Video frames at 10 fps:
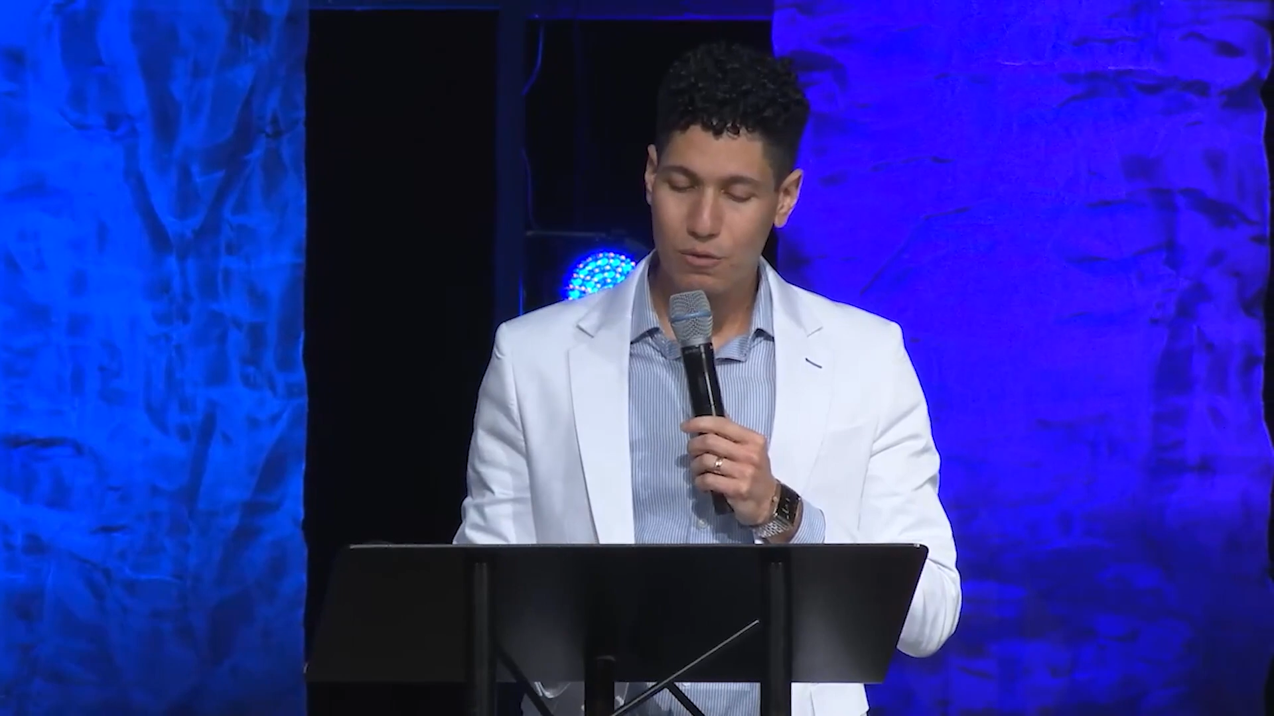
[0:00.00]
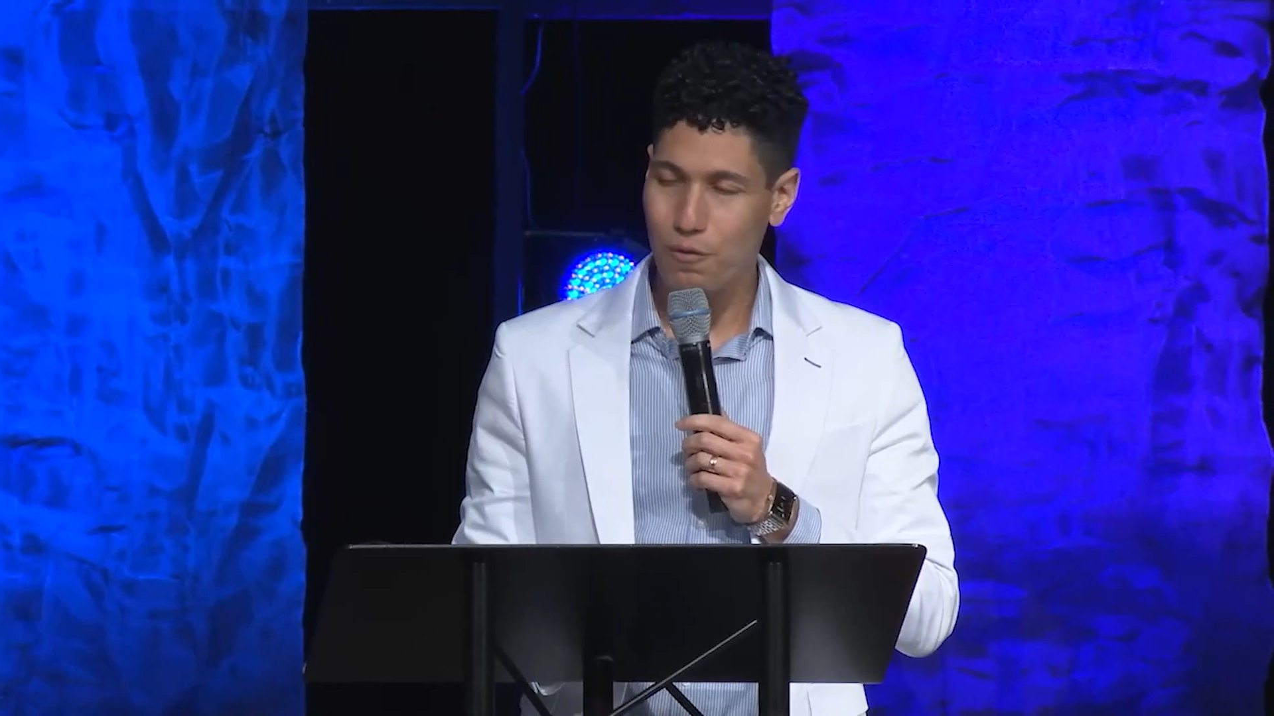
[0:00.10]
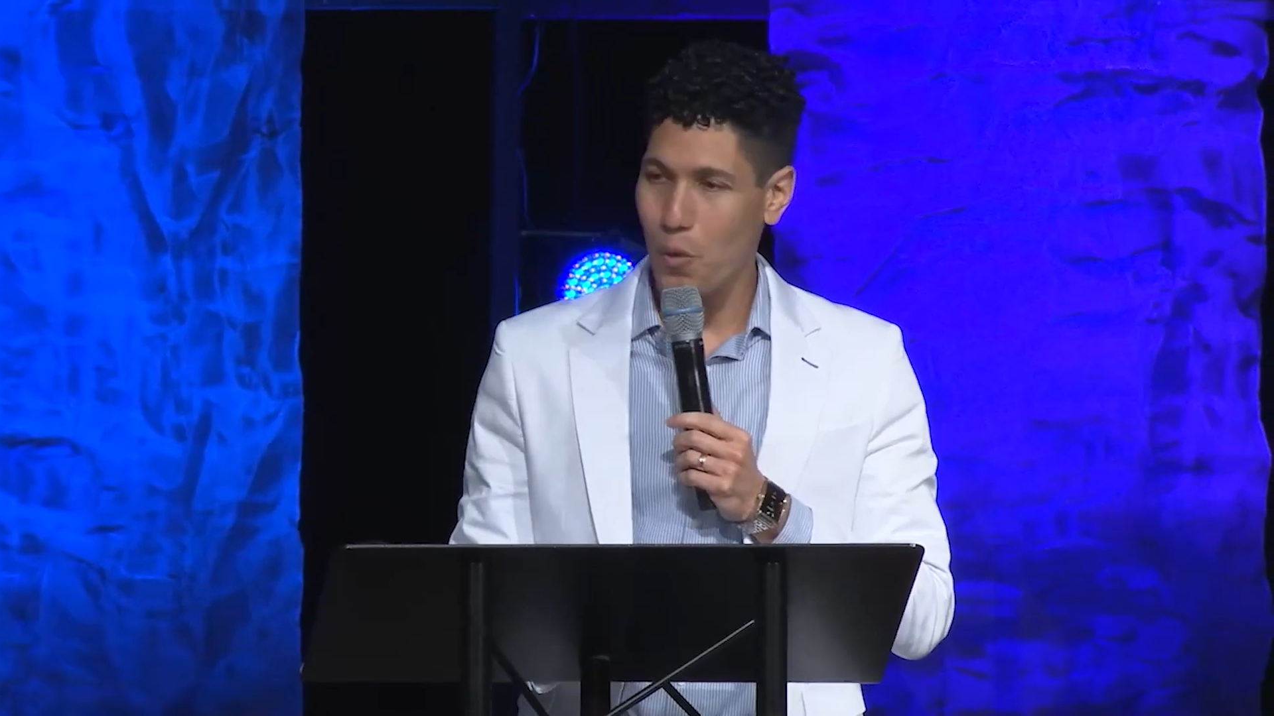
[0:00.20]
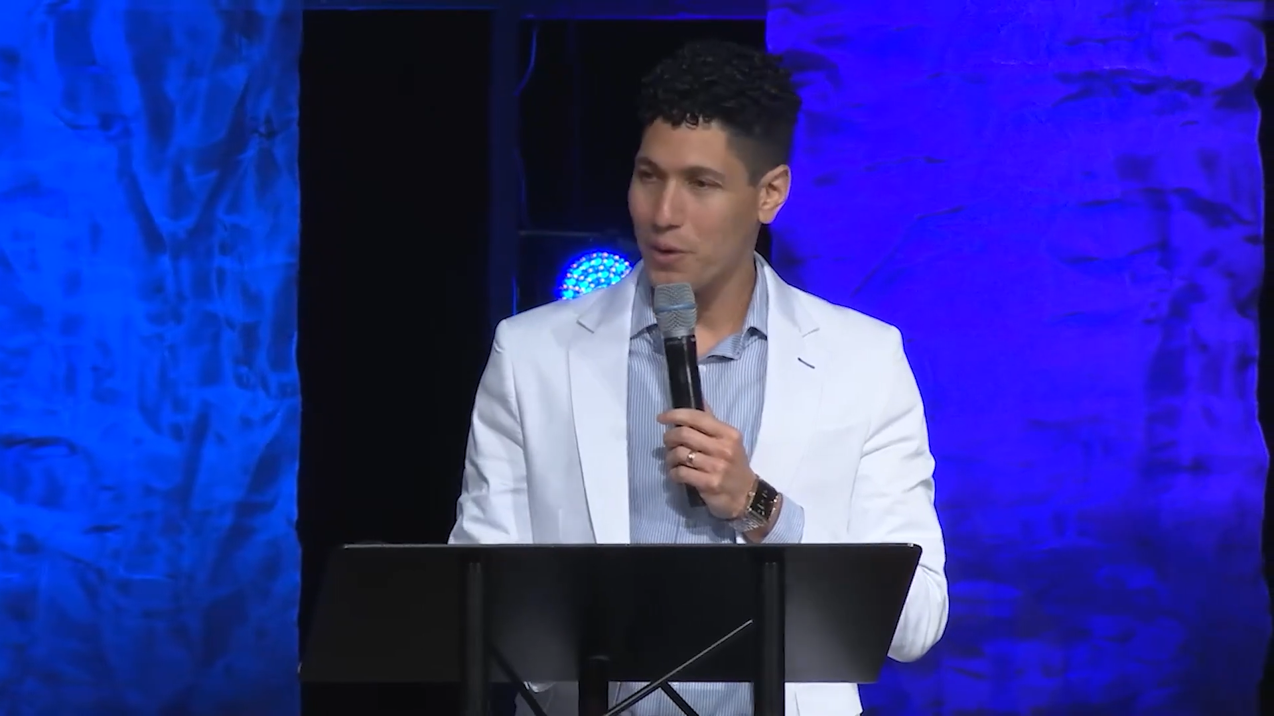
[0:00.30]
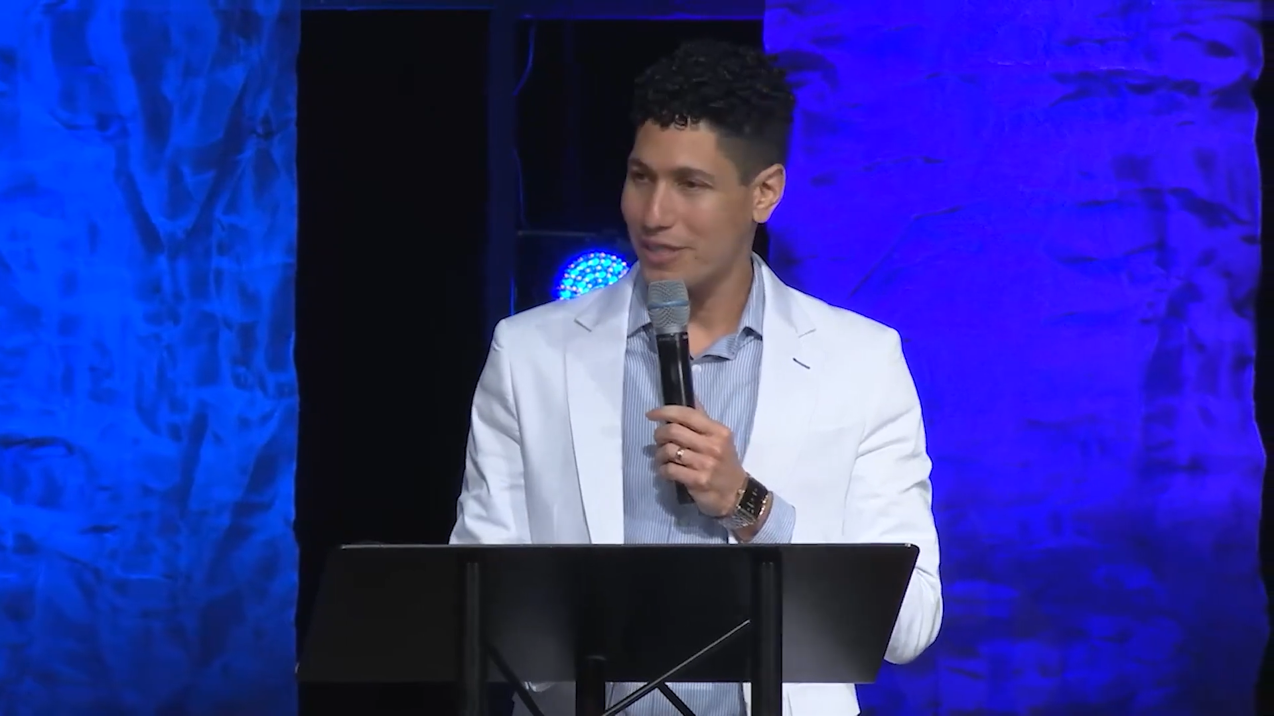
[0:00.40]

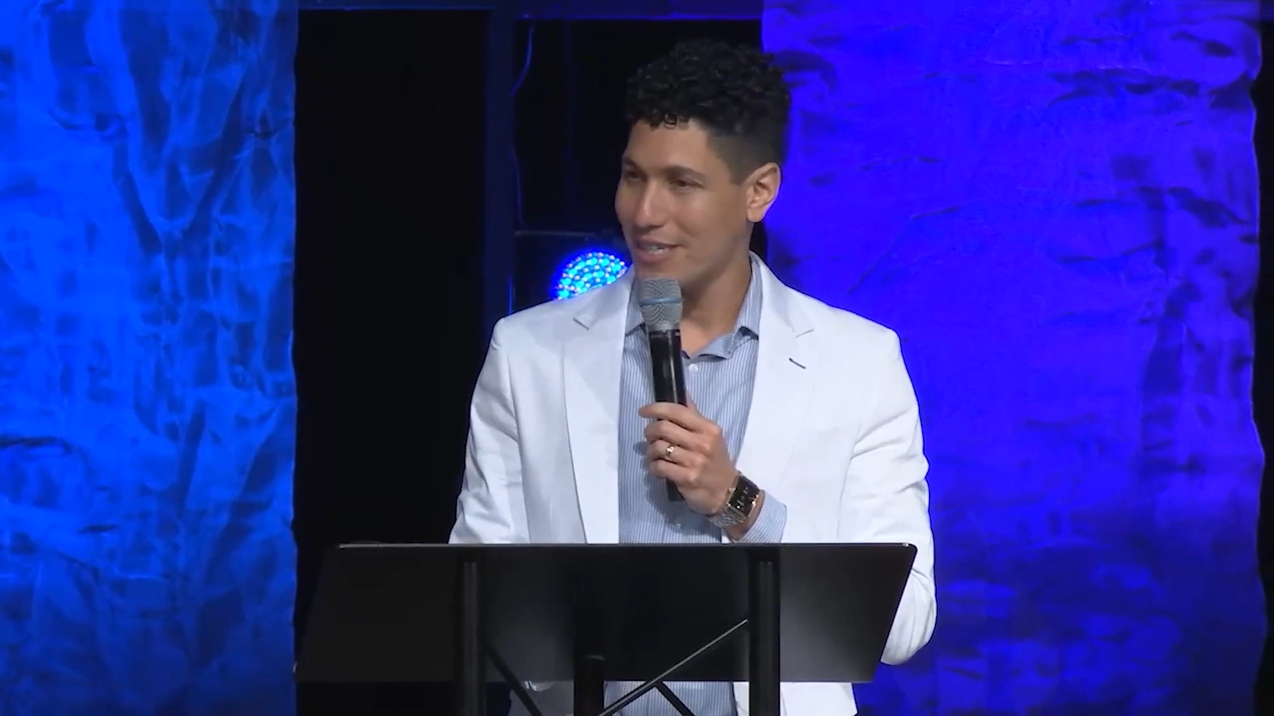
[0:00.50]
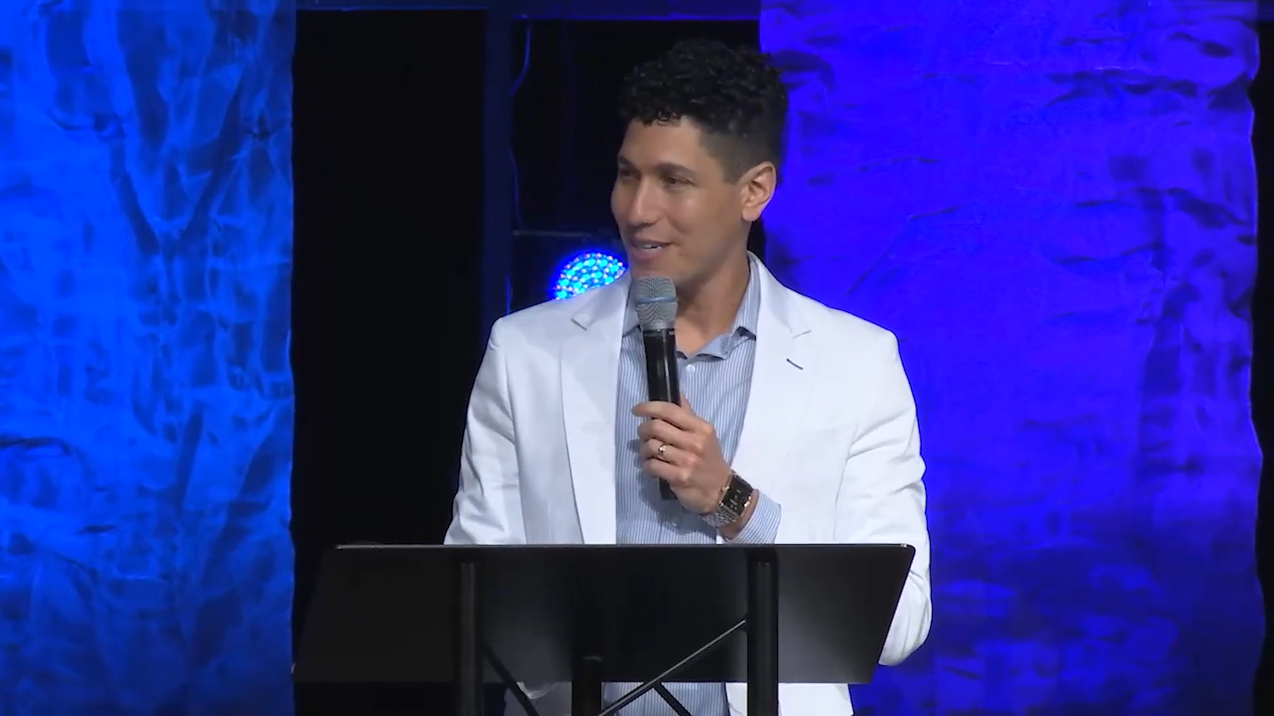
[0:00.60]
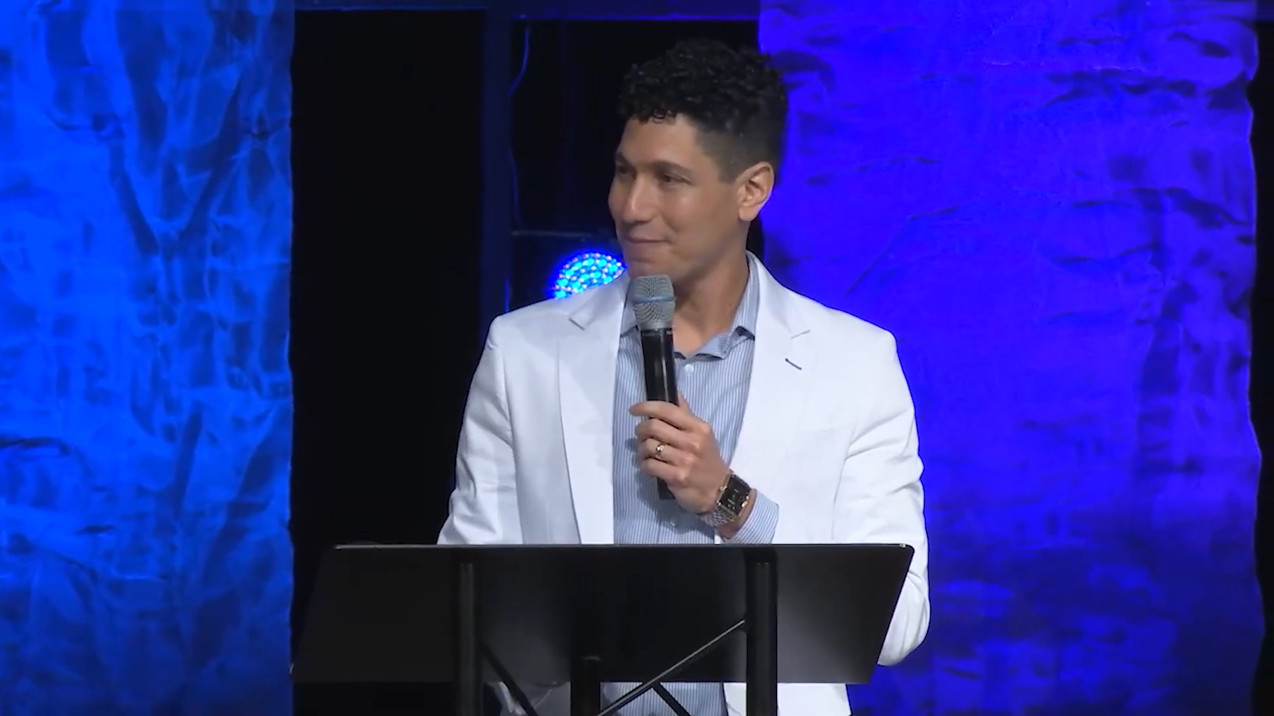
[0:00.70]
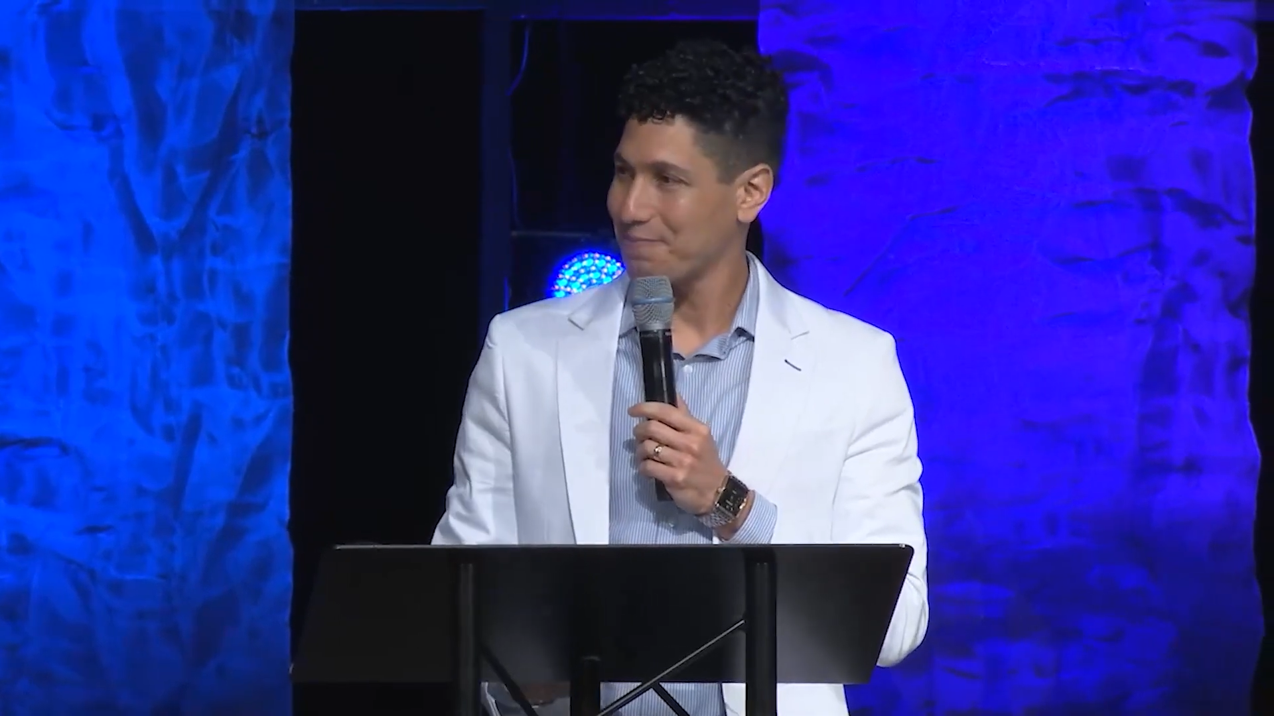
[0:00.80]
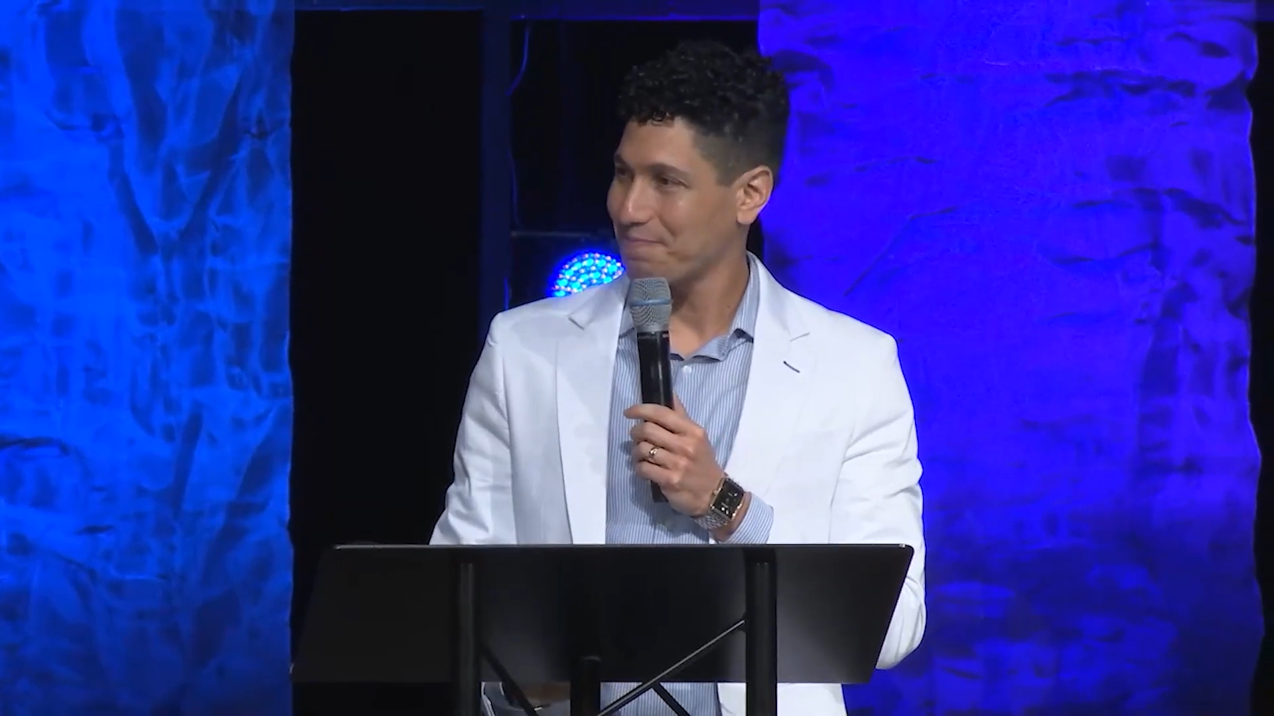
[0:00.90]

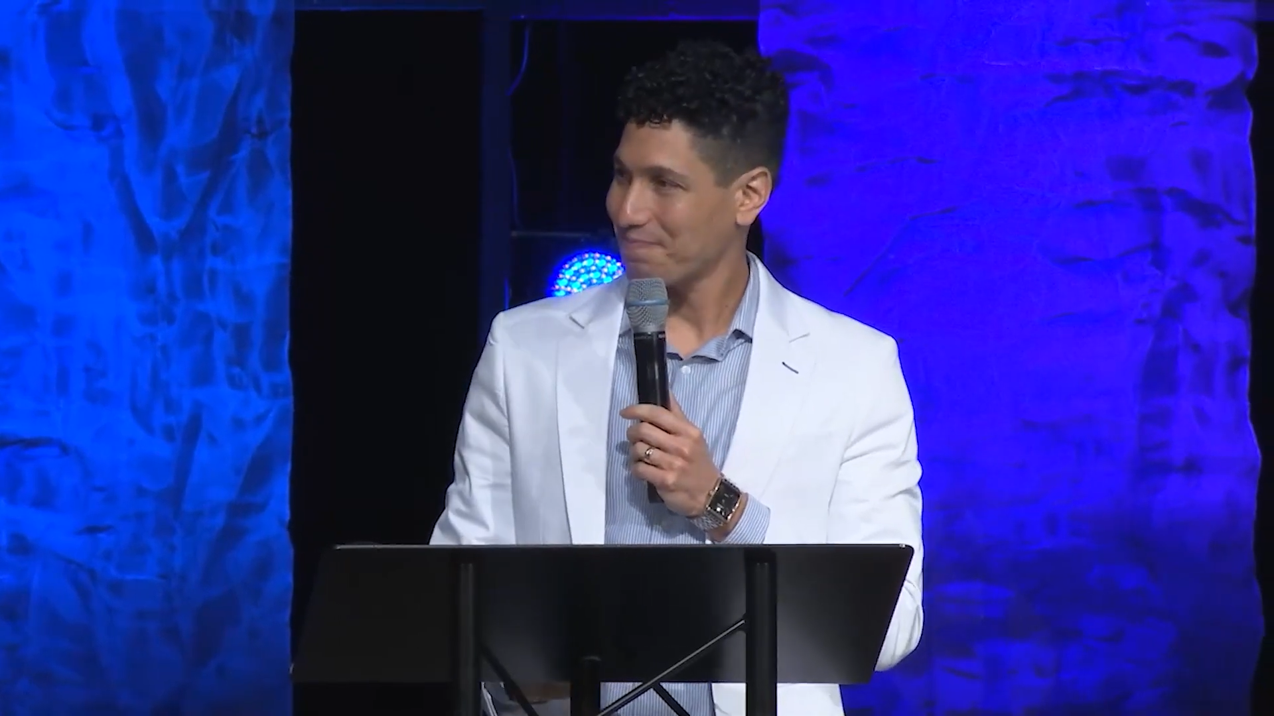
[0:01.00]
14.